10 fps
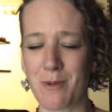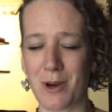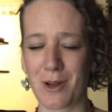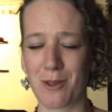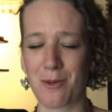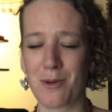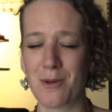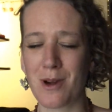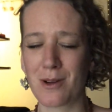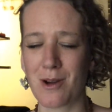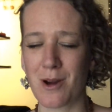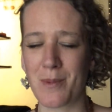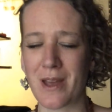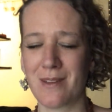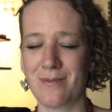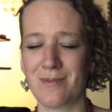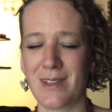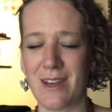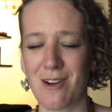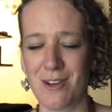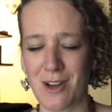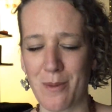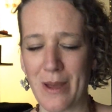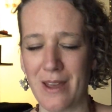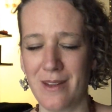we work through our karma in our dharma.